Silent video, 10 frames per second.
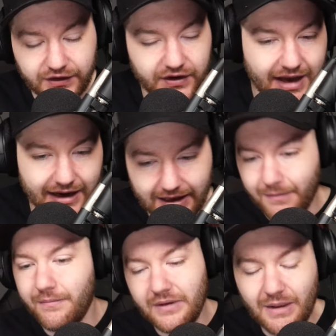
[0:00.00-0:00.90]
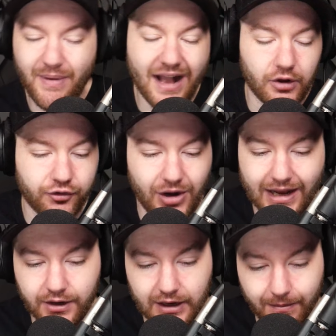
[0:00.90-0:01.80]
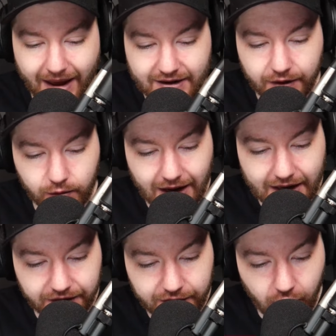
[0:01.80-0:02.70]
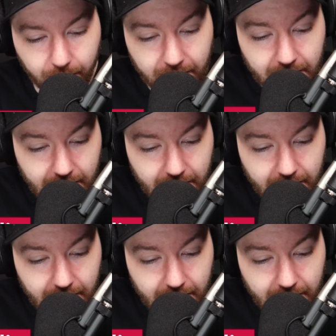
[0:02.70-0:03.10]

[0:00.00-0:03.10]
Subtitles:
just to kind of get back on track here, get back to the Rockets scope,